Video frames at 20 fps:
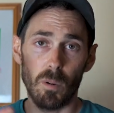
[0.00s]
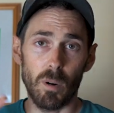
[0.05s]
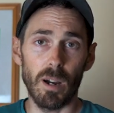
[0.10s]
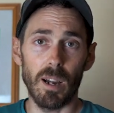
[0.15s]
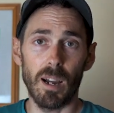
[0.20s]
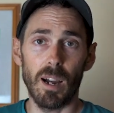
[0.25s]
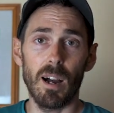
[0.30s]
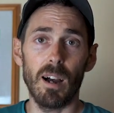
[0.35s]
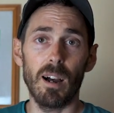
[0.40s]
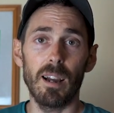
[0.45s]

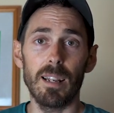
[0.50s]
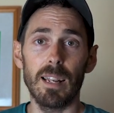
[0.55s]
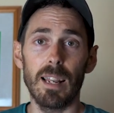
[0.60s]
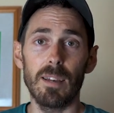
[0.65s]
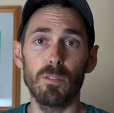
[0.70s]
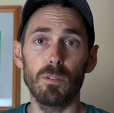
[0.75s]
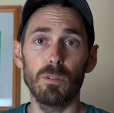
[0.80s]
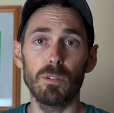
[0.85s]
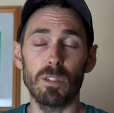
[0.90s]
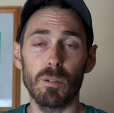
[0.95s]
quite a high
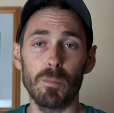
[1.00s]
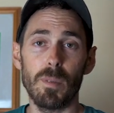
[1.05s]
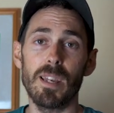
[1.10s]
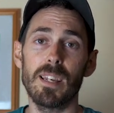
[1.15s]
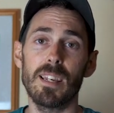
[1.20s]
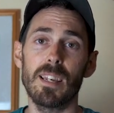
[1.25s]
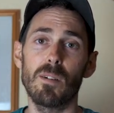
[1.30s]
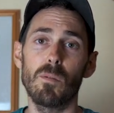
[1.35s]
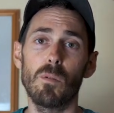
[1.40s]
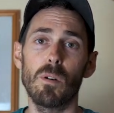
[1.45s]
level to
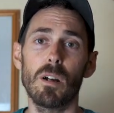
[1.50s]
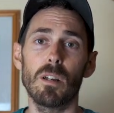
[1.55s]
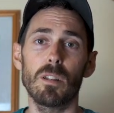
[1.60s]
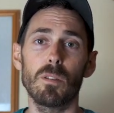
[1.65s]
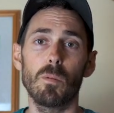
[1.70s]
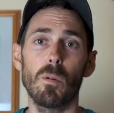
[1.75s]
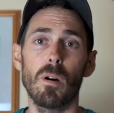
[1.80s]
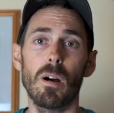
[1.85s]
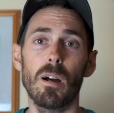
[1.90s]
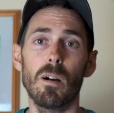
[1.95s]
make it
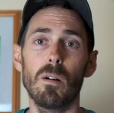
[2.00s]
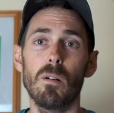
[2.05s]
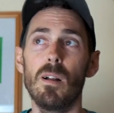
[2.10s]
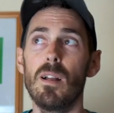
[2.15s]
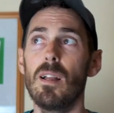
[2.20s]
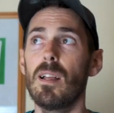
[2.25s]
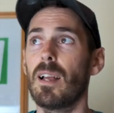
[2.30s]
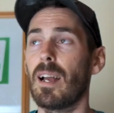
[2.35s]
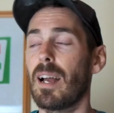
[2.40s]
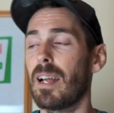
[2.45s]
worthwhile,
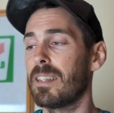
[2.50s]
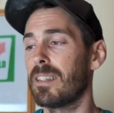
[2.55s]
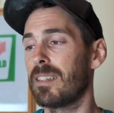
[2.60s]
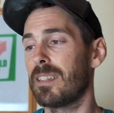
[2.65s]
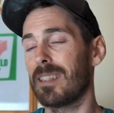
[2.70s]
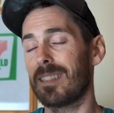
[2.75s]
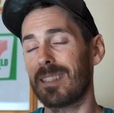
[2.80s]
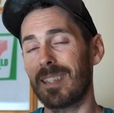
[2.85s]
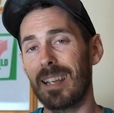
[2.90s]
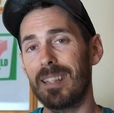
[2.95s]
and
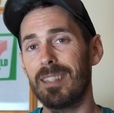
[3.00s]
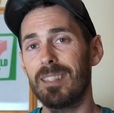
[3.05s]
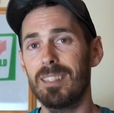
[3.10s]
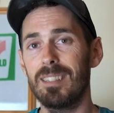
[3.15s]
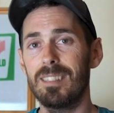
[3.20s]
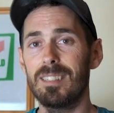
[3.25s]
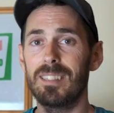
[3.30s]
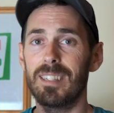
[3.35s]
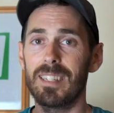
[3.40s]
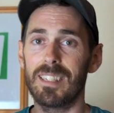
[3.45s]
your
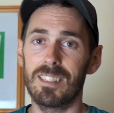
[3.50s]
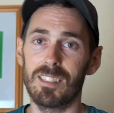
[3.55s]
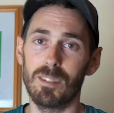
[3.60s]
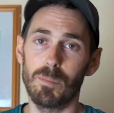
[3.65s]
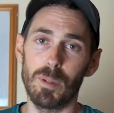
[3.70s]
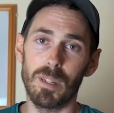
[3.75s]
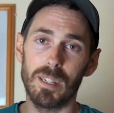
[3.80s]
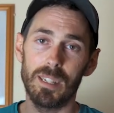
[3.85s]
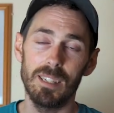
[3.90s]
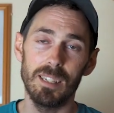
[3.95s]
tendons need to
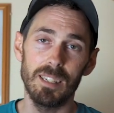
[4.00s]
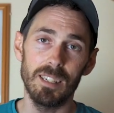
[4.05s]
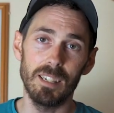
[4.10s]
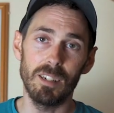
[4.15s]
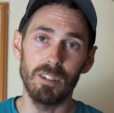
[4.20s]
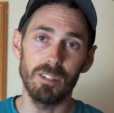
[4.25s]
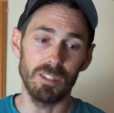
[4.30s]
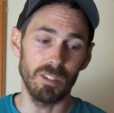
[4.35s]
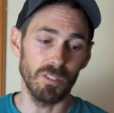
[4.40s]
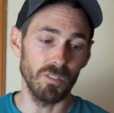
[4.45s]

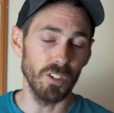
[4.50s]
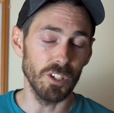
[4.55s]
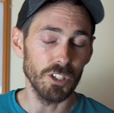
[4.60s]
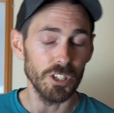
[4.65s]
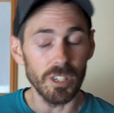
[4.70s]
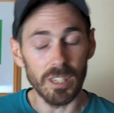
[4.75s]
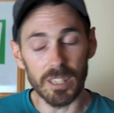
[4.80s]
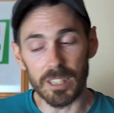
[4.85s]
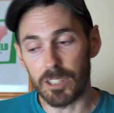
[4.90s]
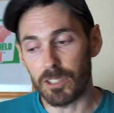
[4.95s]
be,
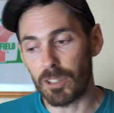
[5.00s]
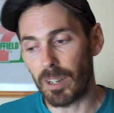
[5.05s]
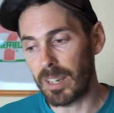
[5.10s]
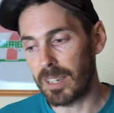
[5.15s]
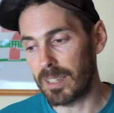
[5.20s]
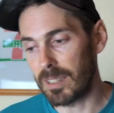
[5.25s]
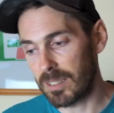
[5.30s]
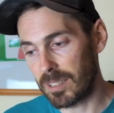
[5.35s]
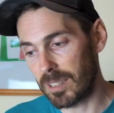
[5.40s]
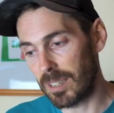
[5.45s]
sufficiently
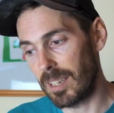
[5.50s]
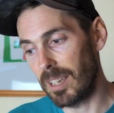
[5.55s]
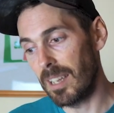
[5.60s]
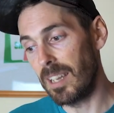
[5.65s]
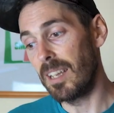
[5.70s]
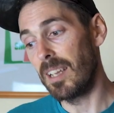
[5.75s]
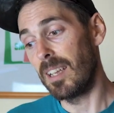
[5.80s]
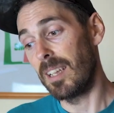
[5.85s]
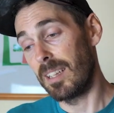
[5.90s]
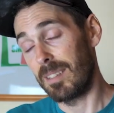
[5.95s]
trained to
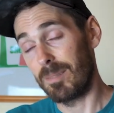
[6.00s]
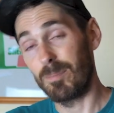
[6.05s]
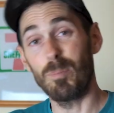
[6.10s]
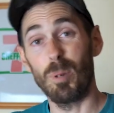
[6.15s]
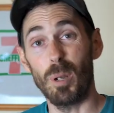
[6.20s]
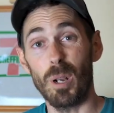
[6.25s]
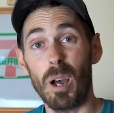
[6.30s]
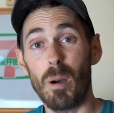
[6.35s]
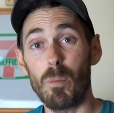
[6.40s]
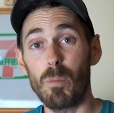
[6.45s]

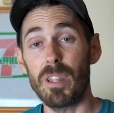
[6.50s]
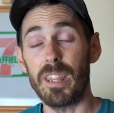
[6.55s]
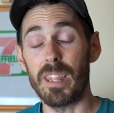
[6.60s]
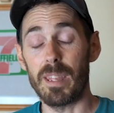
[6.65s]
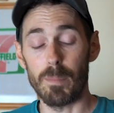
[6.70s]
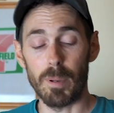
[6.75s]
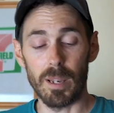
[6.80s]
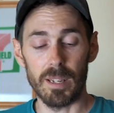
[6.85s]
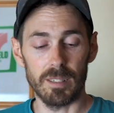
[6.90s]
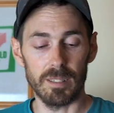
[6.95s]
put up with
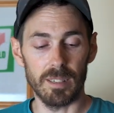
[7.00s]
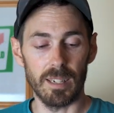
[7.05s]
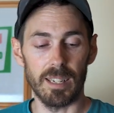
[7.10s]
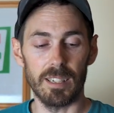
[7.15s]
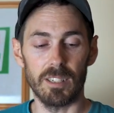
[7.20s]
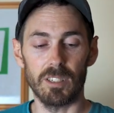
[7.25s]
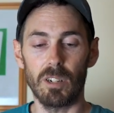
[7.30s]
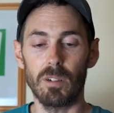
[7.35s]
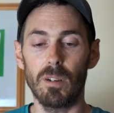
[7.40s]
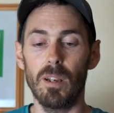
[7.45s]
it,
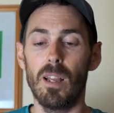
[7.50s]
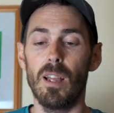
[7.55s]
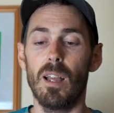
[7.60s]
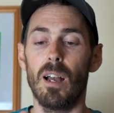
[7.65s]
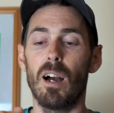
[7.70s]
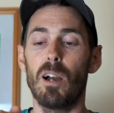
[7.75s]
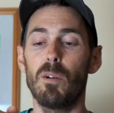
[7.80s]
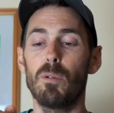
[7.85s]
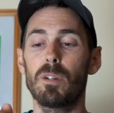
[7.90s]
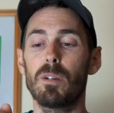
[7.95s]
basically. So
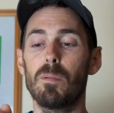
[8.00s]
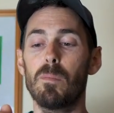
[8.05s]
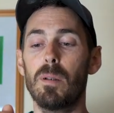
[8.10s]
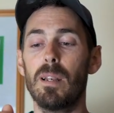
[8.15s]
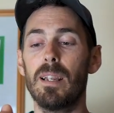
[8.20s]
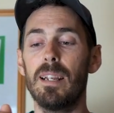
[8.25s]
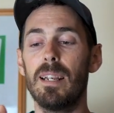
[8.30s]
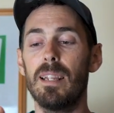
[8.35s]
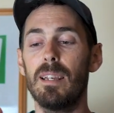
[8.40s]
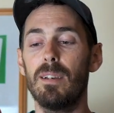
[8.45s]
I would
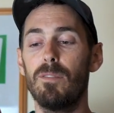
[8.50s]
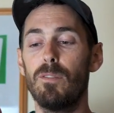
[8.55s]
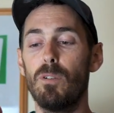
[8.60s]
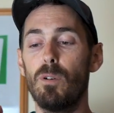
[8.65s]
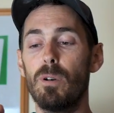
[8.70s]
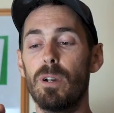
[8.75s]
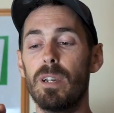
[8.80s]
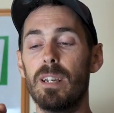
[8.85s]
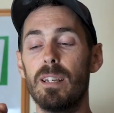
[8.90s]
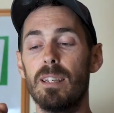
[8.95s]
completely
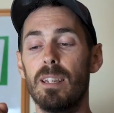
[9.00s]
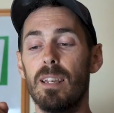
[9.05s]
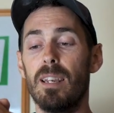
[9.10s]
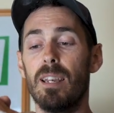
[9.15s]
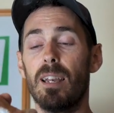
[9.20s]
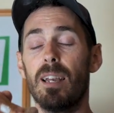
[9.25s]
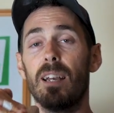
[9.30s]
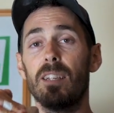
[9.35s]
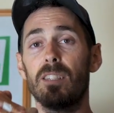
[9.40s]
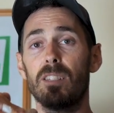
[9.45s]
avoid,
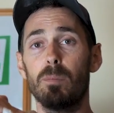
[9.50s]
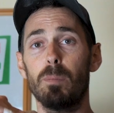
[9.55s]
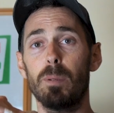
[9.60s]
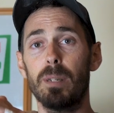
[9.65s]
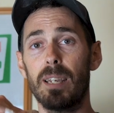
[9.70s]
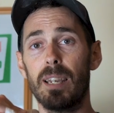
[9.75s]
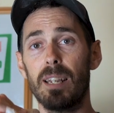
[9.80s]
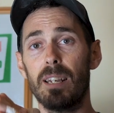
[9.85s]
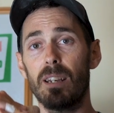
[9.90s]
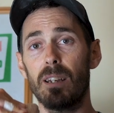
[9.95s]
as a
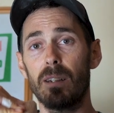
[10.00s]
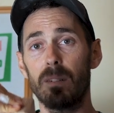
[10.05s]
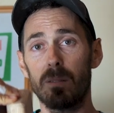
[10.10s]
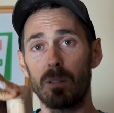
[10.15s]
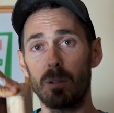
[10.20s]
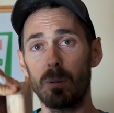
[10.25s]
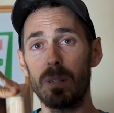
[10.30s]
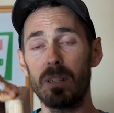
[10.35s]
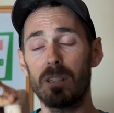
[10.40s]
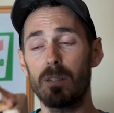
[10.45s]
beginner
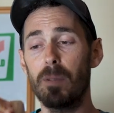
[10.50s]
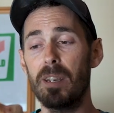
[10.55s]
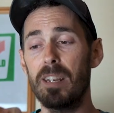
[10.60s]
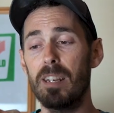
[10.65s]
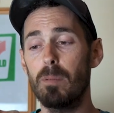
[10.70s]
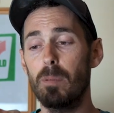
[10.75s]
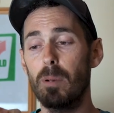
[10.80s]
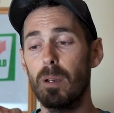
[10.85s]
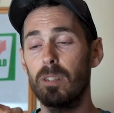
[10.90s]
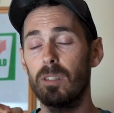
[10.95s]
to
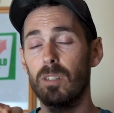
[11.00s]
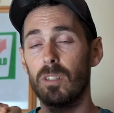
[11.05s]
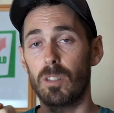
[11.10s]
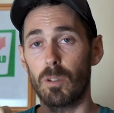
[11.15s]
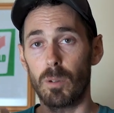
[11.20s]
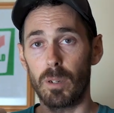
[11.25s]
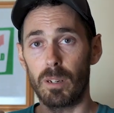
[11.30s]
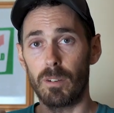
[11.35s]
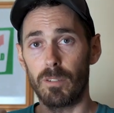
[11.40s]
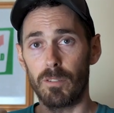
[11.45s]
intermediate person,
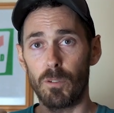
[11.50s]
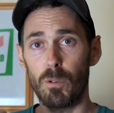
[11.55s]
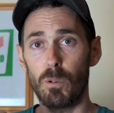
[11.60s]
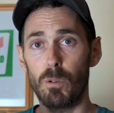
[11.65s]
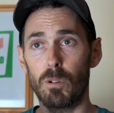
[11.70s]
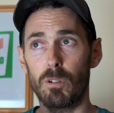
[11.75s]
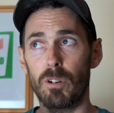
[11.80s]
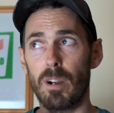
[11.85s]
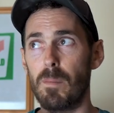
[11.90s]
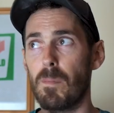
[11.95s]
doing a
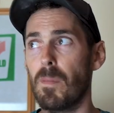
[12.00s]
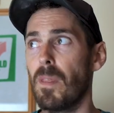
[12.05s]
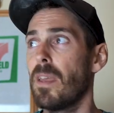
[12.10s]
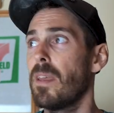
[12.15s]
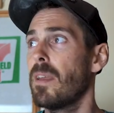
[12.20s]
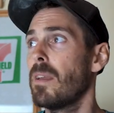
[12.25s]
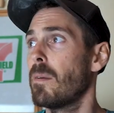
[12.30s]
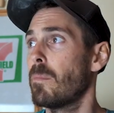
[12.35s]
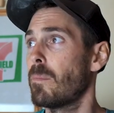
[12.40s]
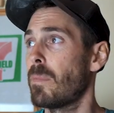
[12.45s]
full crimp.
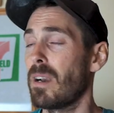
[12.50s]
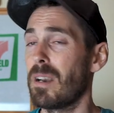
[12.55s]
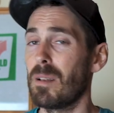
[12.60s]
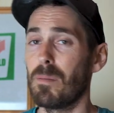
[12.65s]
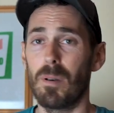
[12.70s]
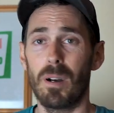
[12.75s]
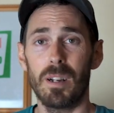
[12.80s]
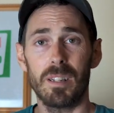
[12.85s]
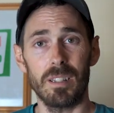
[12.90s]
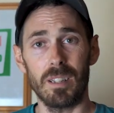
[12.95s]
Bearing
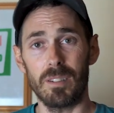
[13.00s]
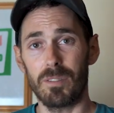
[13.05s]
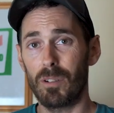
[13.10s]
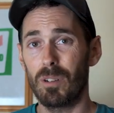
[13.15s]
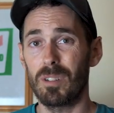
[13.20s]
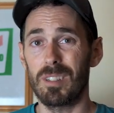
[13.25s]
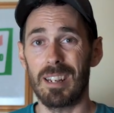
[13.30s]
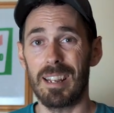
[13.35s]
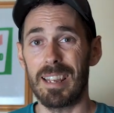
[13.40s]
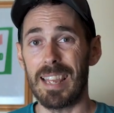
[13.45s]
in mind I've
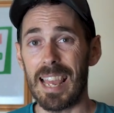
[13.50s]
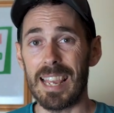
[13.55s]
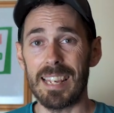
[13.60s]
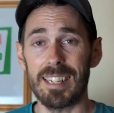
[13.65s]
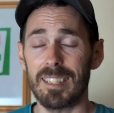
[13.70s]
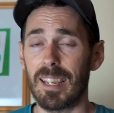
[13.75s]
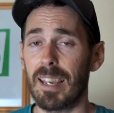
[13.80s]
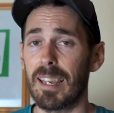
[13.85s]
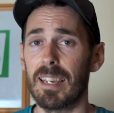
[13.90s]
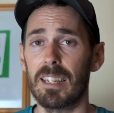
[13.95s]
got to like
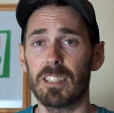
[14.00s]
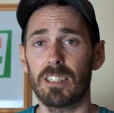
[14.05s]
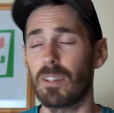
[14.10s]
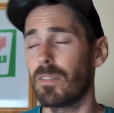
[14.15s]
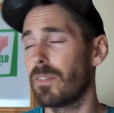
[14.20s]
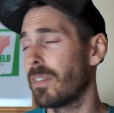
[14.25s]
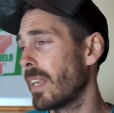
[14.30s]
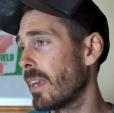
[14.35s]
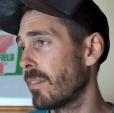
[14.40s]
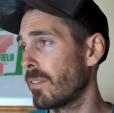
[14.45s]
8A-ish,
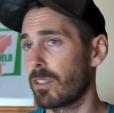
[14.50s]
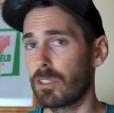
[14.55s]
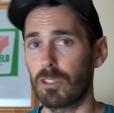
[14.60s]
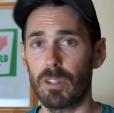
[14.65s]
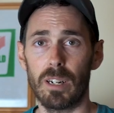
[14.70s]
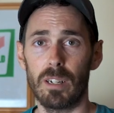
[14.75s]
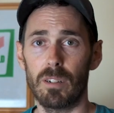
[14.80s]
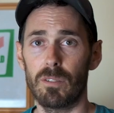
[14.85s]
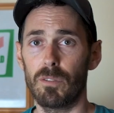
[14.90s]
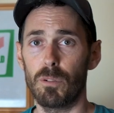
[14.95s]
I've never
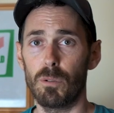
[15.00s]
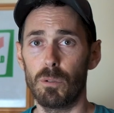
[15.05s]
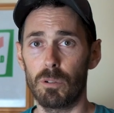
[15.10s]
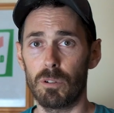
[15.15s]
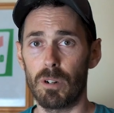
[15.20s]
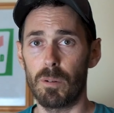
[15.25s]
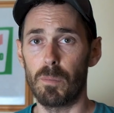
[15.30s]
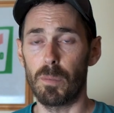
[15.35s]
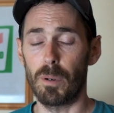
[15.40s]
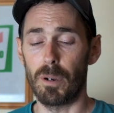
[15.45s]
trained full
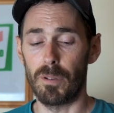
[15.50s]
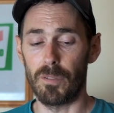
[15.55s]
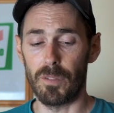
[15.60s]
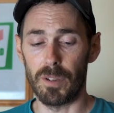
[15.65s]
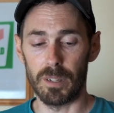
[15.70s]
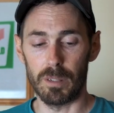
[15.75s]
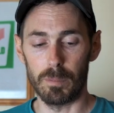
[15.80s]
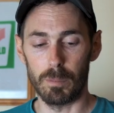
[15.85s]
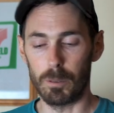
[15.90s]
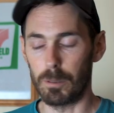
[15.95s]
crimp on a
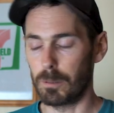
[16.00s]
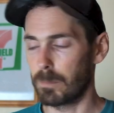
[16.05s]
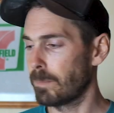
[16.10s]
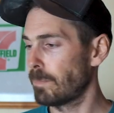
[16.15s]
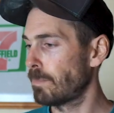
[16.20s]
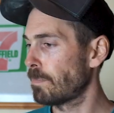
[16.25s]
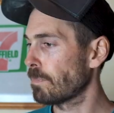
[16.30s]
fingerboard.